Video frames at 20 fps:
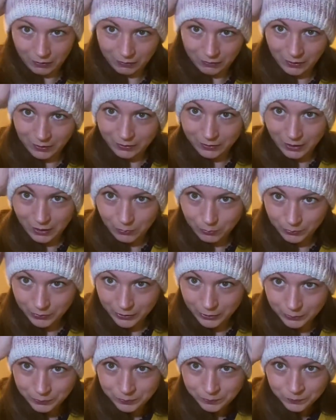sat down,
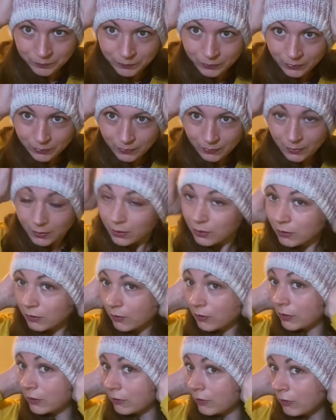but
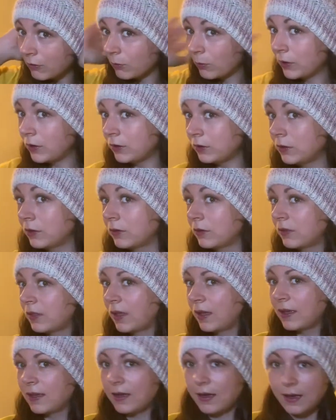so this is what it looks
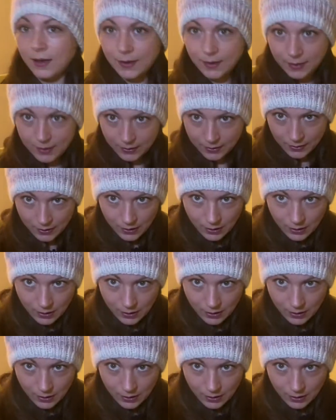like. I